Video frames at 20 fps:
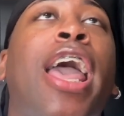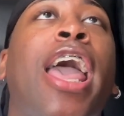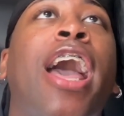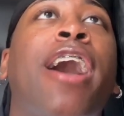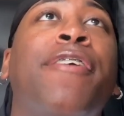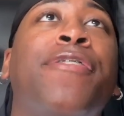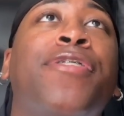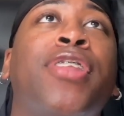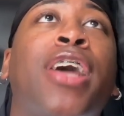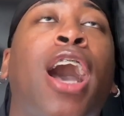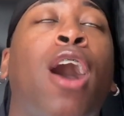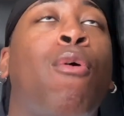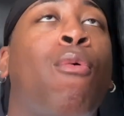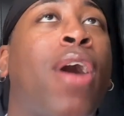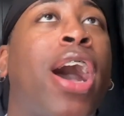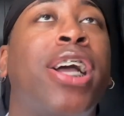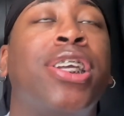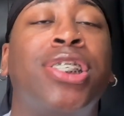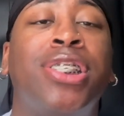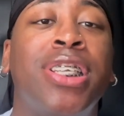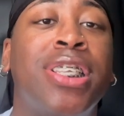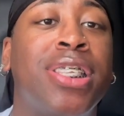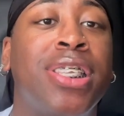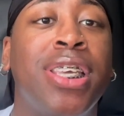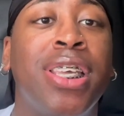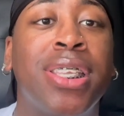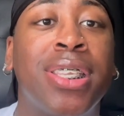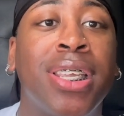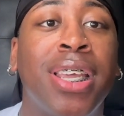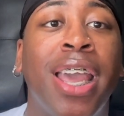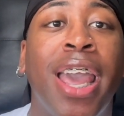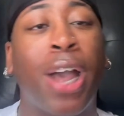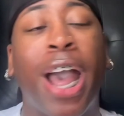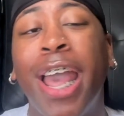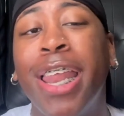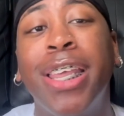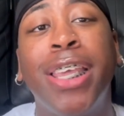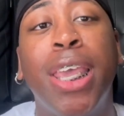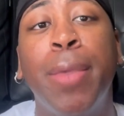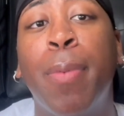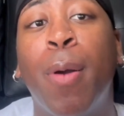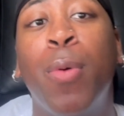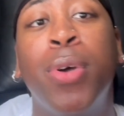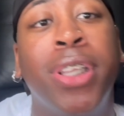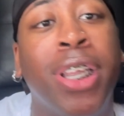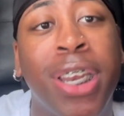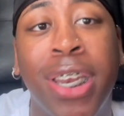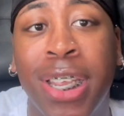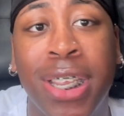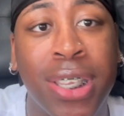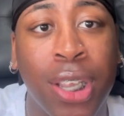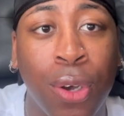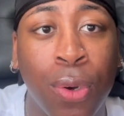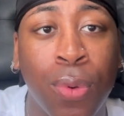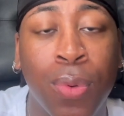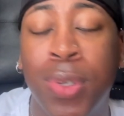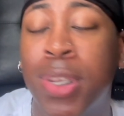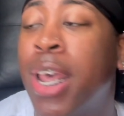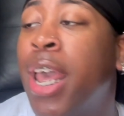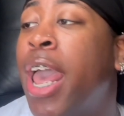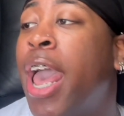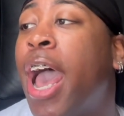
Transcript: after I watch this season. I didn't keep up with none of these hoes.